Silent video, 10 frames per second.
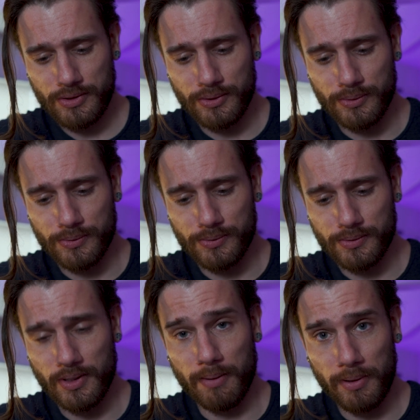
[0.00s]
to
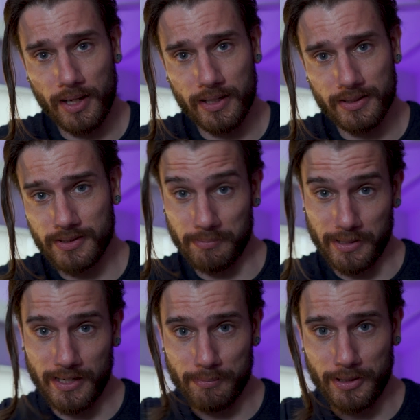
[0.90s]
apply this to
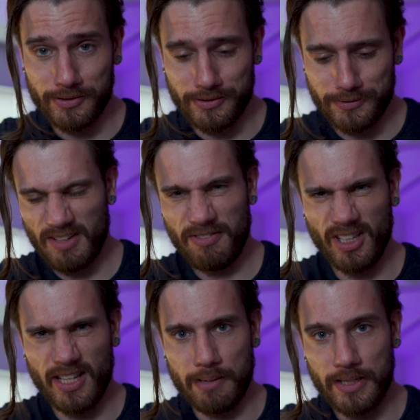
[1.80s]
my eyebrows.
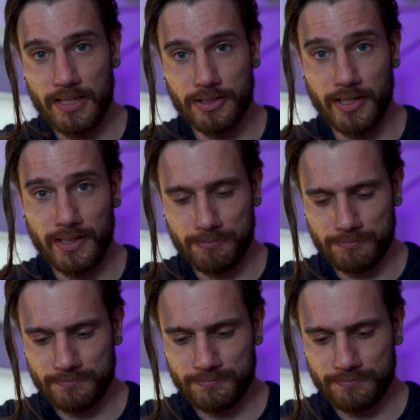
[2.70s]
Figured that'd be entertaining.